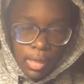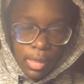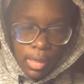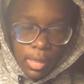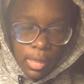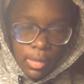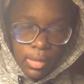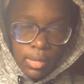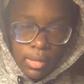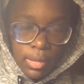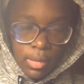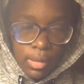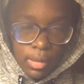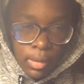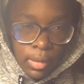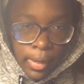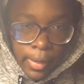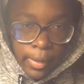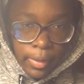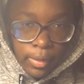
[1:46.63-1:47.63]
It's
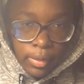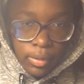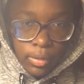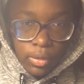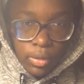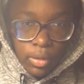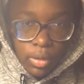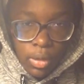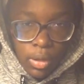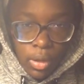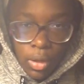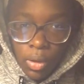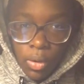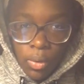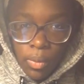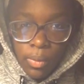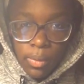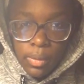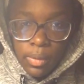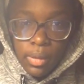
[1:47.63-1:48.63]
their
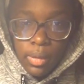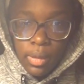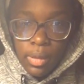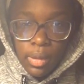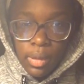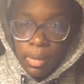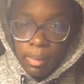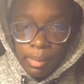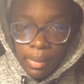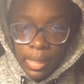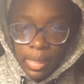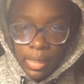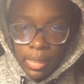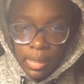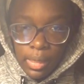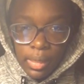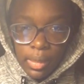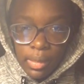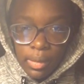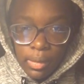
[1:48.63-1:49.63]
own
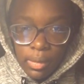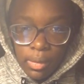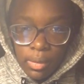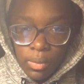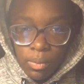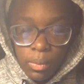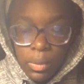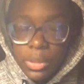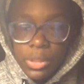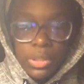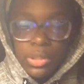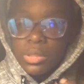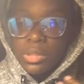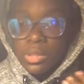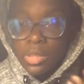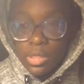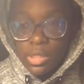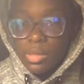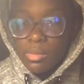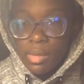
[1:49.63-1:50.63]
opinion, which
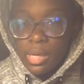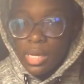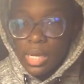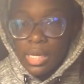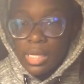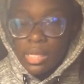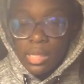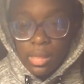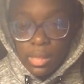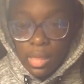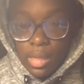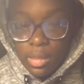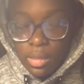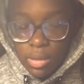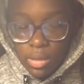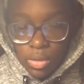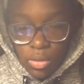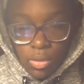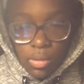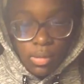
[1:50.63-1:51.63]
doesn't make any
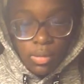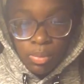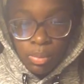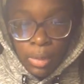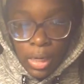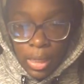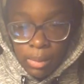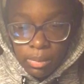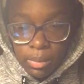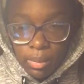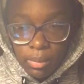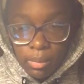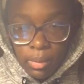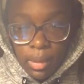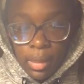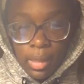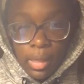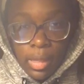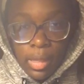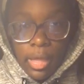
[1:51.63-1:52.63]
sense to this problem.
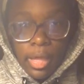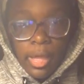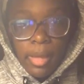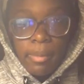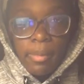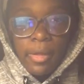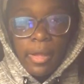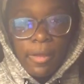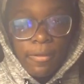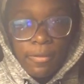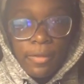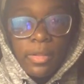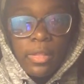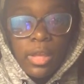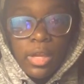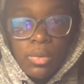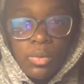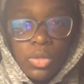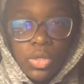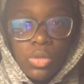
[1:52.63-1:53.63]
But I feel
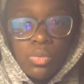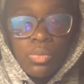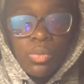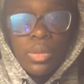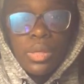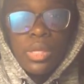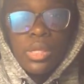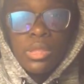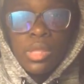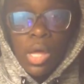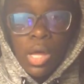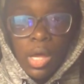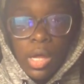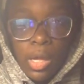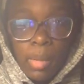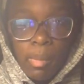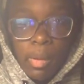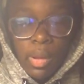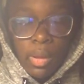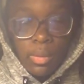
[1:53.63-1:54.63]
like we should really talk
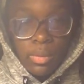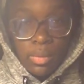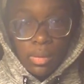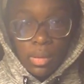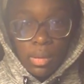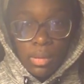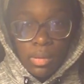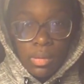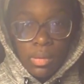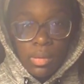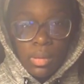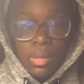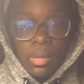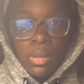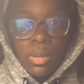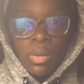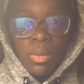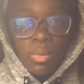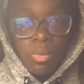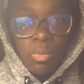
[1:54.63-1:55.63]
about this
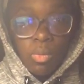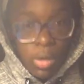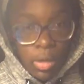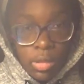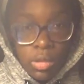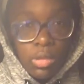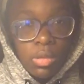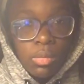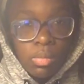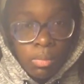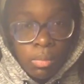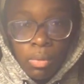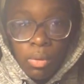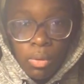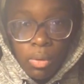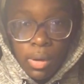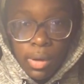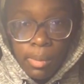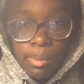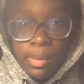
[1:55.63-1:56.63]
once
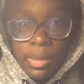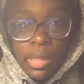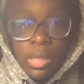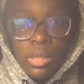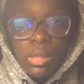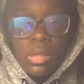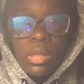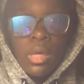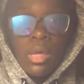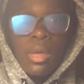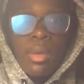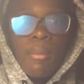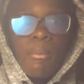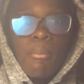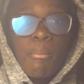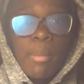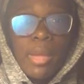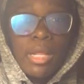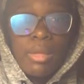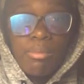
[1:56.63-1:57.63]
more, because
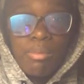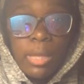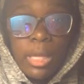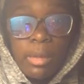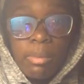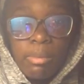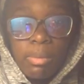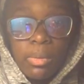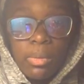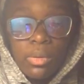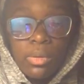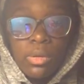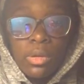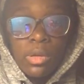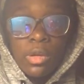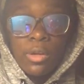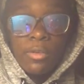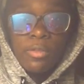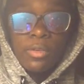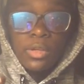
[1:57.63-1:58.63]
many people
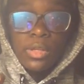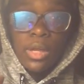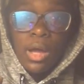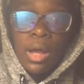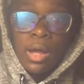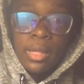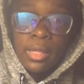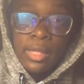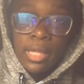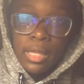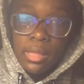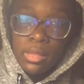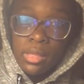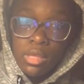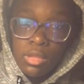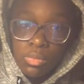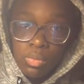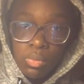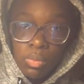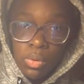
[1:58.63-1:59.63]
forgot that
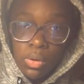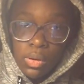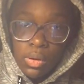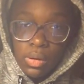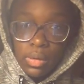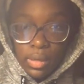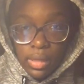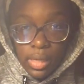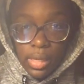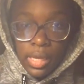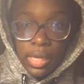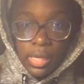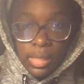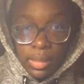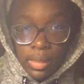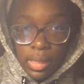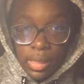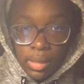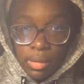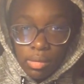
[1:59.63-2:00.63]
this word
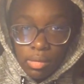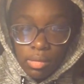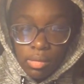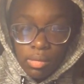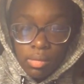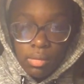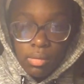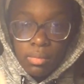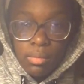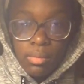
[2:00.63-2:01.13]
exists.